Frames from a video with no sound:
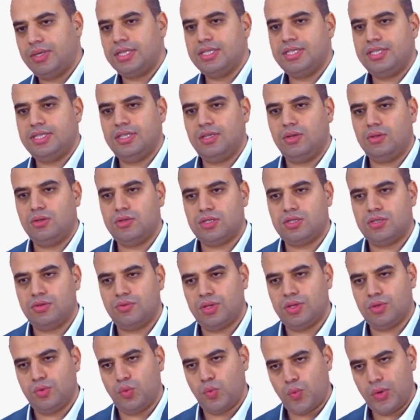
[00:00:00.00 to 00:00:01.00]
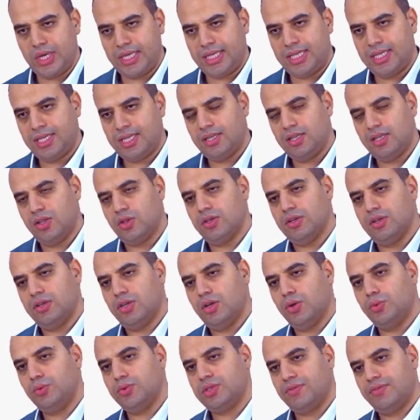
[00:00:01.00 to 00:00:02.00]
can see also the
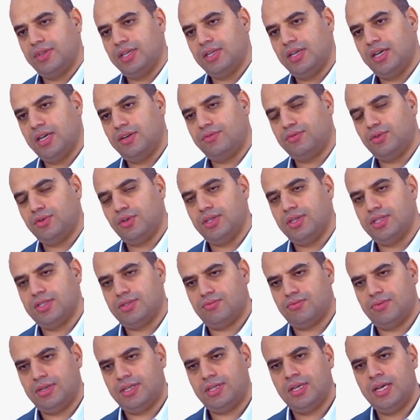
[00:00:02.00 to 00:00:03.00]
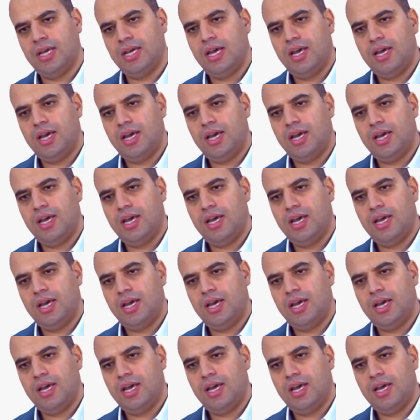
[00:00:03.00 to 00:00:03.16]
nose of the airfoil is red,